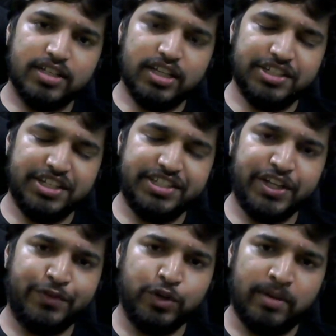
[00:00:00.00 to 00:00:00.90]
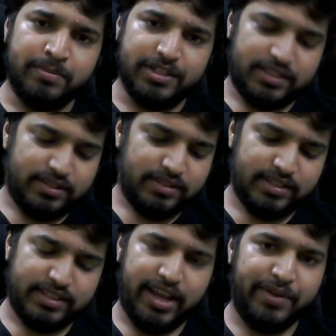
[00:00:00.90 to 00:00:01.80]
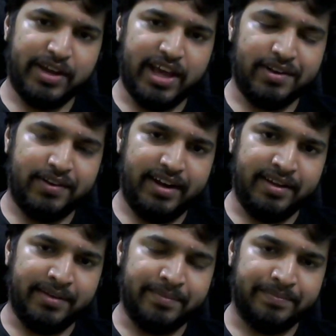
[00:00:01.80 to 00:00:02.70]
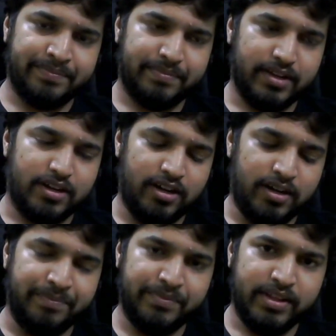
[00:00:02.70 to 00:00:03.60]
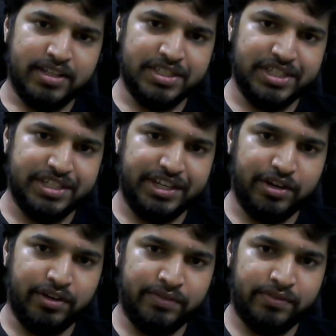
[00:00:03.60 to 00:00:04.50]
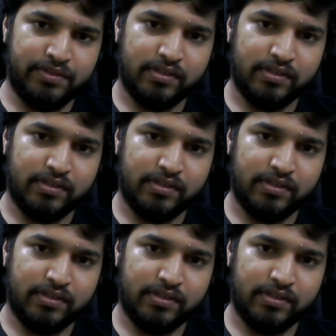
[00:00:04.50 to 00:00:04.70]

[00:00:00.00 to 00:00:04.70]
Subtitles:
GCD of two numbers. Say we're calculating GCD of